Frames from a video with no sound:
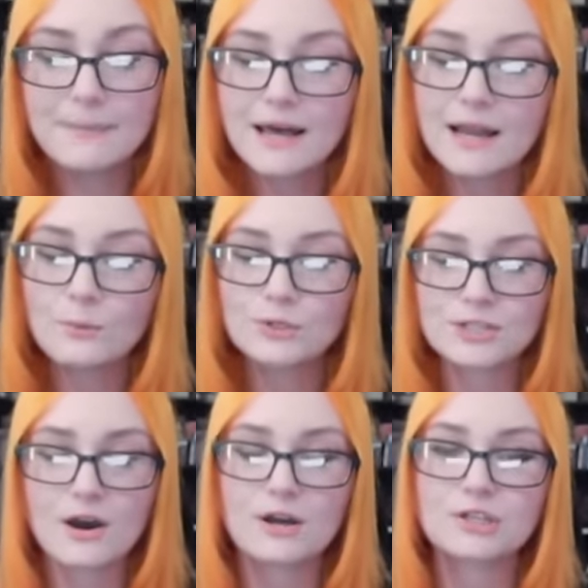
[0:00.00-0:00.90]
but we'll
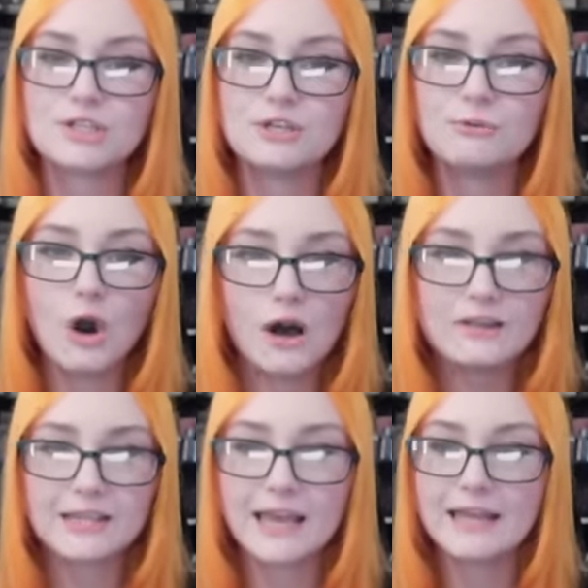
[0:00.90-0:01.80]
talk to you all
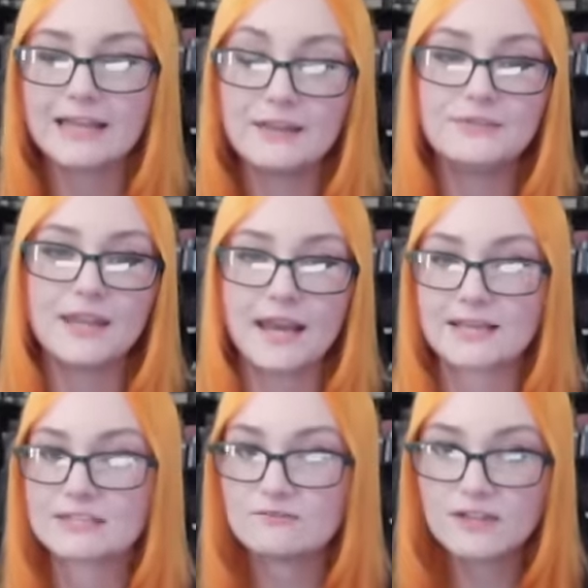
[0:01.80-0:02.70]
again in the
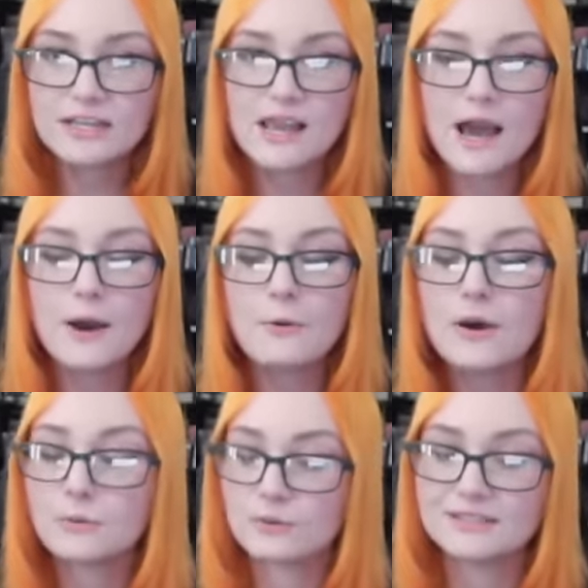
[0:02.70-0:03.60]
next video
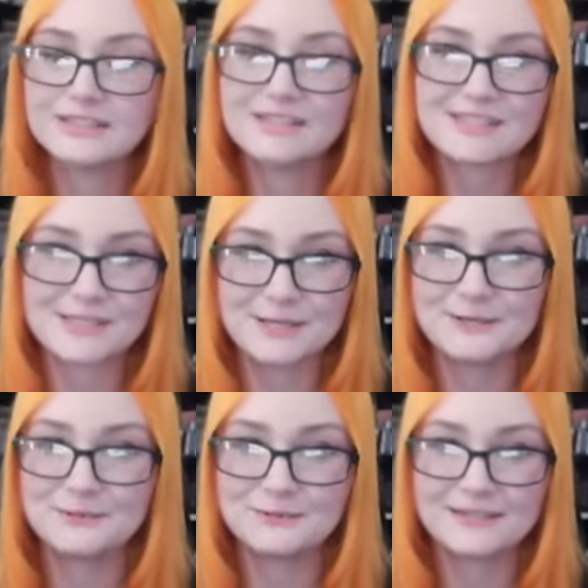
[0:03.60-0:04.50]
really
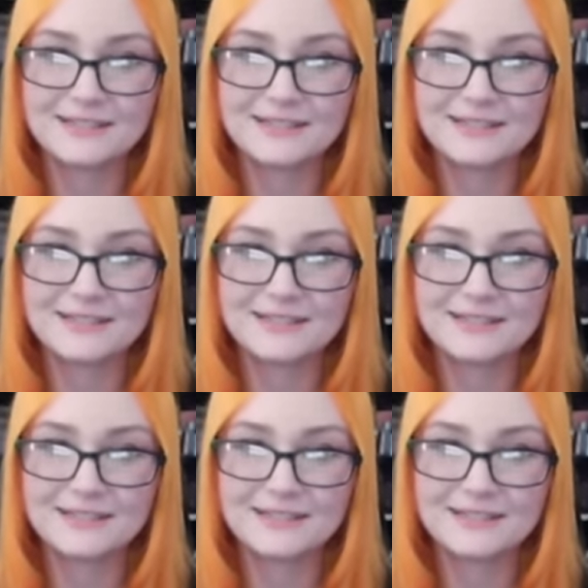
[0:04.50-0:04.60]
soon.